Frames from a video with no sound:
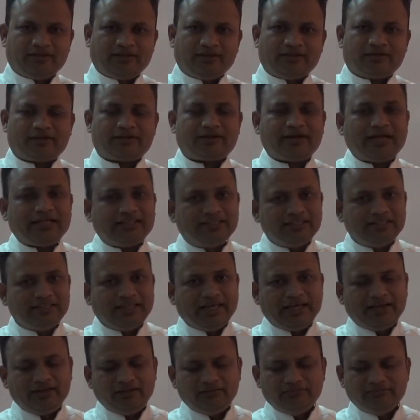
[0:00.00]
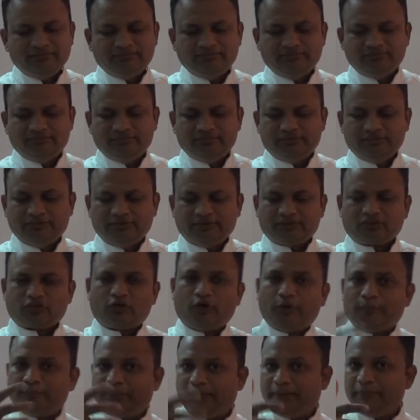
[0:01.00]
rather than
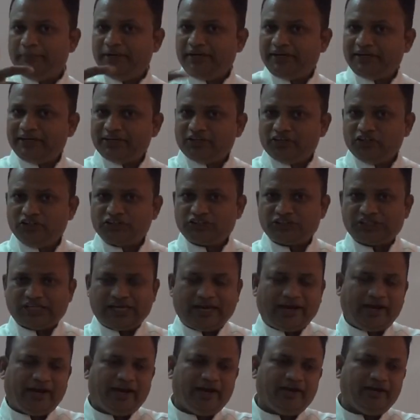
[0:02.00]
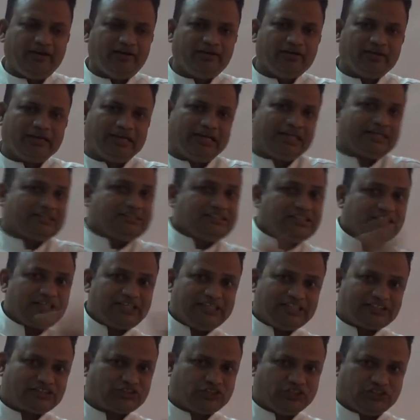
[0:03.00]
complementary goods and
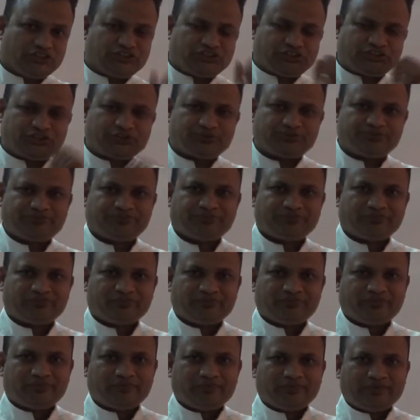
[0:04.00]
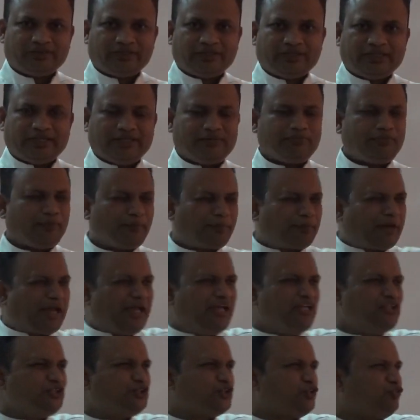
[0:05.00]
luxurious goods. If the
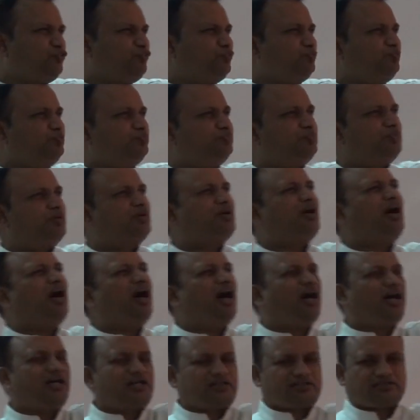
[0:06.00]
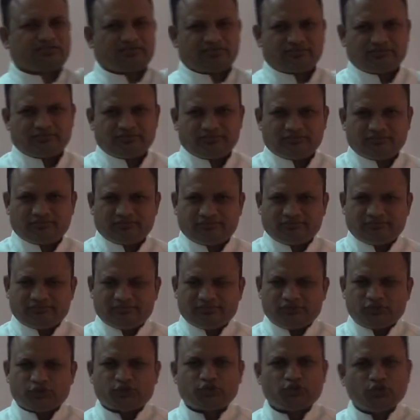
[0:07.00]
price of car,
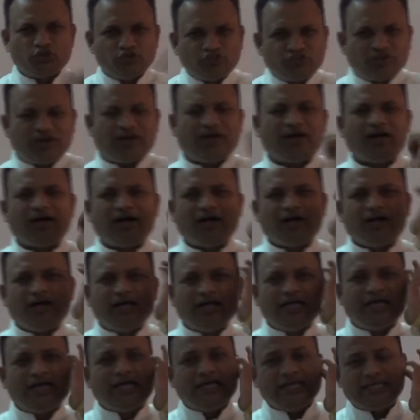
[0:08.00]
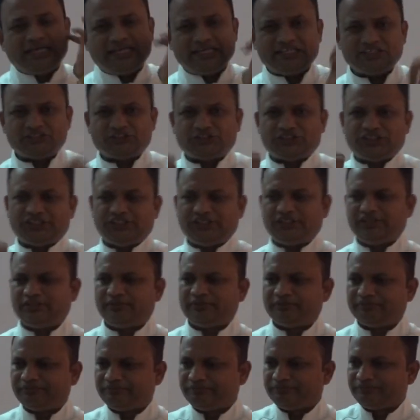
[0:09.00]
sofa, AC,
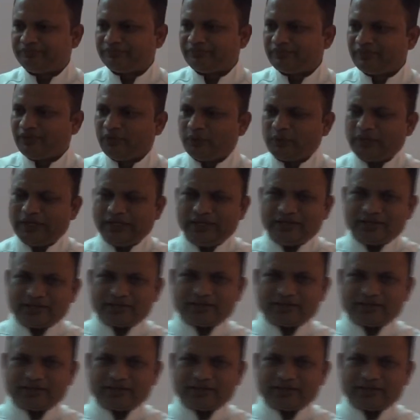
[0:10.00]
okay,